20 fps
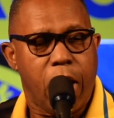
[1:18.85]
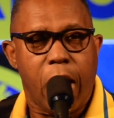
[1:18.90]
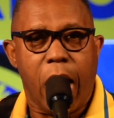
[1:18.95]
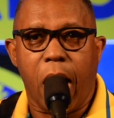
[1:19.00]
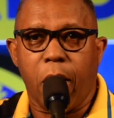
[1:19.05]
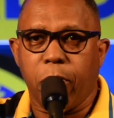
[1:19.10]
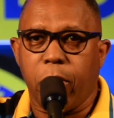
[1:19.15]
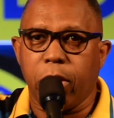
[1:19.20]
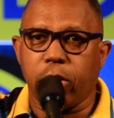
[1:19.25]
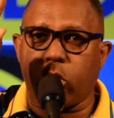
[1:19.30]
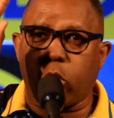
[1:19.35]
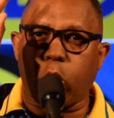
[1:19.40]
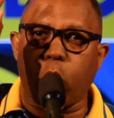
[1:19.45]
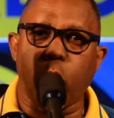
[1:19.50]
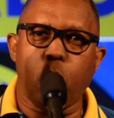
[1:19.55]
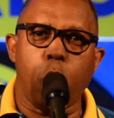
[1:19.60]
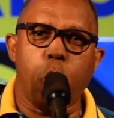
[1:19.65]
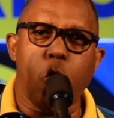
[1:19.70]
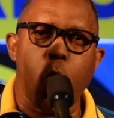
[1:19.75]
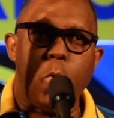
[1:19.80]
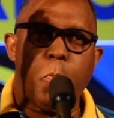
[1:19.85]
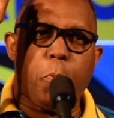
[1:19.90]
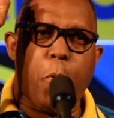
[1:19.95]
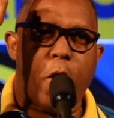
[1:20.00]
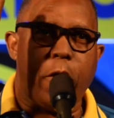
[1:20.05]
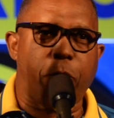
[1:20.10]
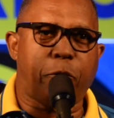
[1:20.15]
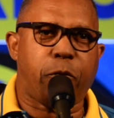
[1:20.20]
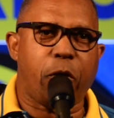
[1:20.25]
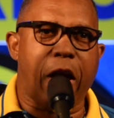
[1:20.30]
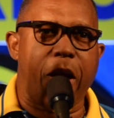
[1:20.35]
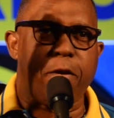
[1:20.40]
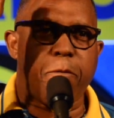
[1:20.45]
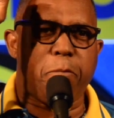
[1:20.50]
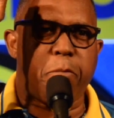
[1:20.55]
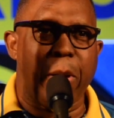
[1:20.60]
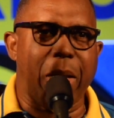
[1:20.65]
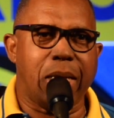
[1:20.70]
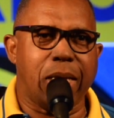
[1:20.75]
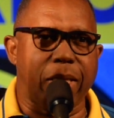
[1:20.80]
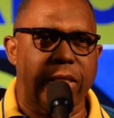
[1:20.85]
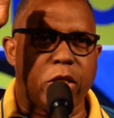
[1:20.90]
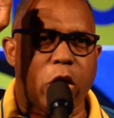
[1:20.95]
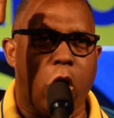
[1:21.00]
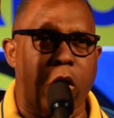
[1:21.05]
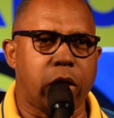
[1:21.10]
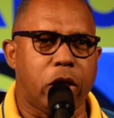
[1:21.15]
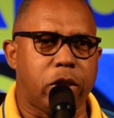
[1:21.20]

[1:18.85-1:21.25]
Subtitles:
And the $2.5 billion